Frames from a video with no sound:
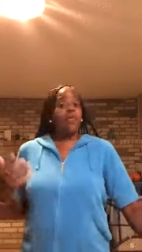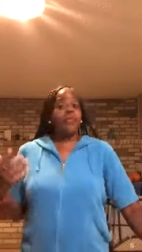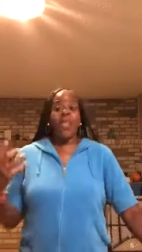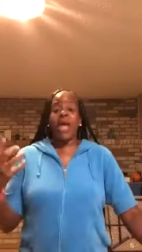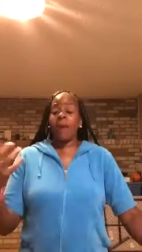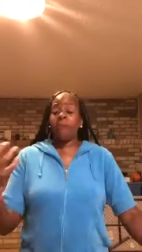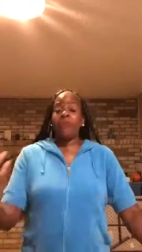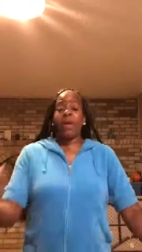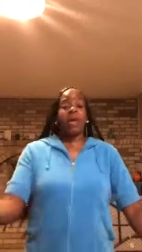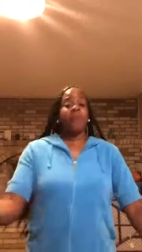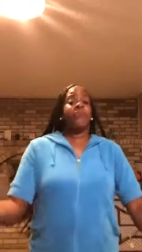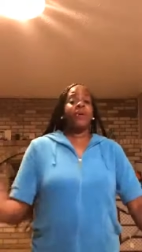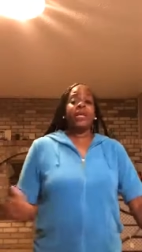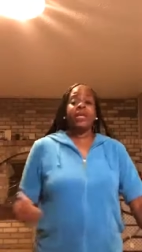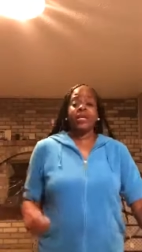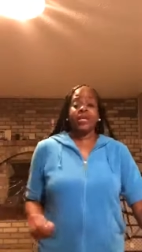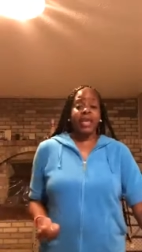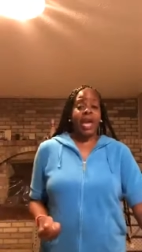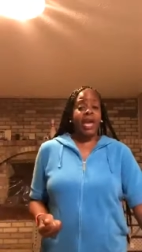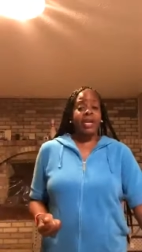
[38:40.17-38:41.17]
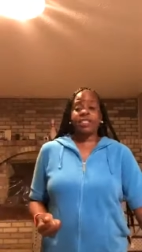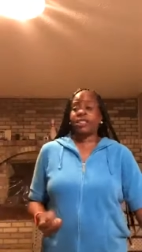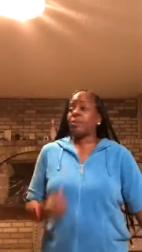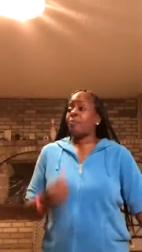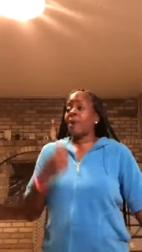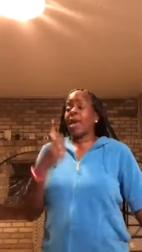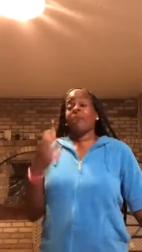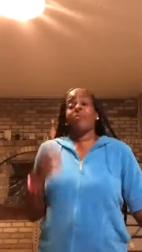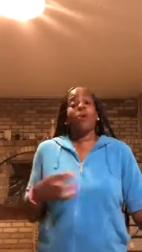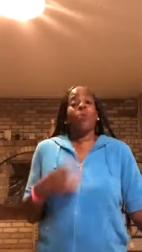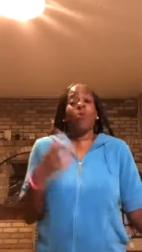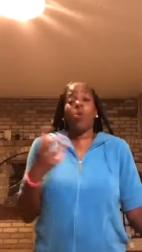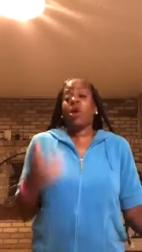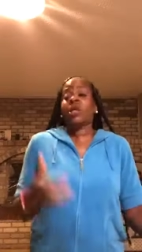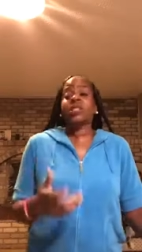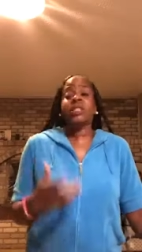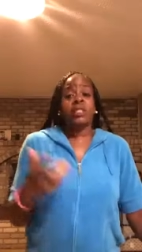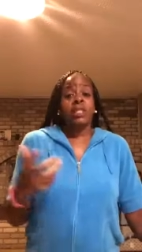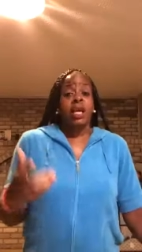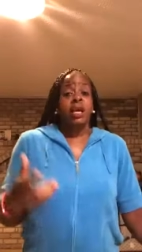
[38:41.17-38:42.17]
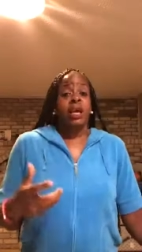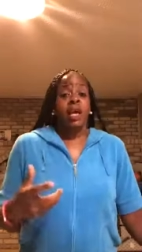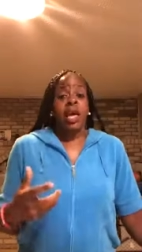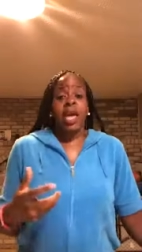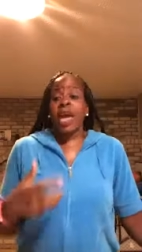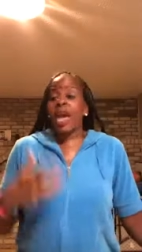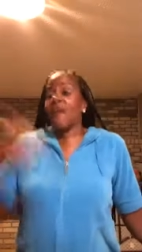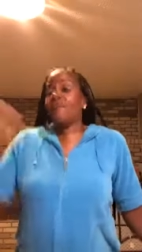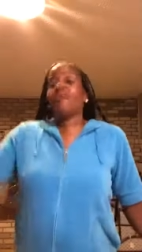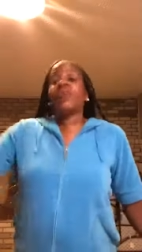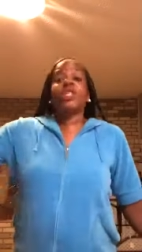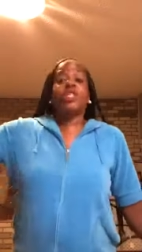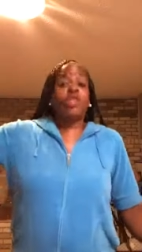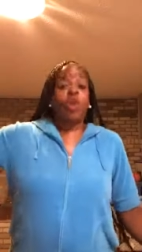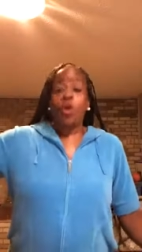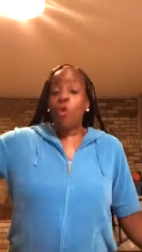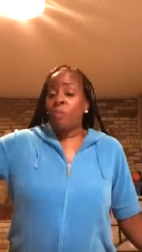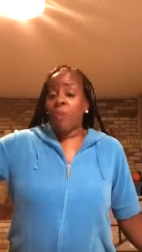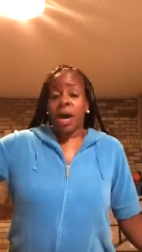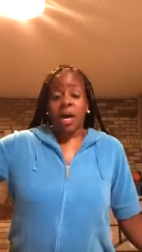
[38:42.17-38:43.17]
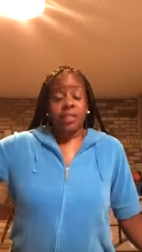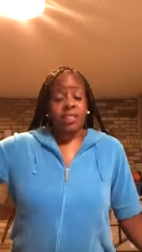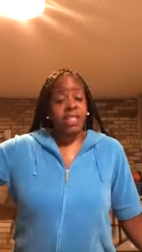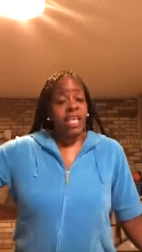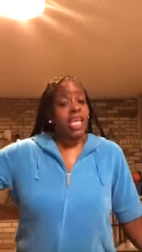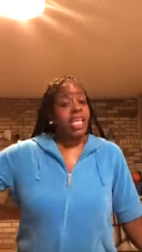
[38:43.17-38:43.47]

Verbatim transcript: That may be the case. It may be once every two months.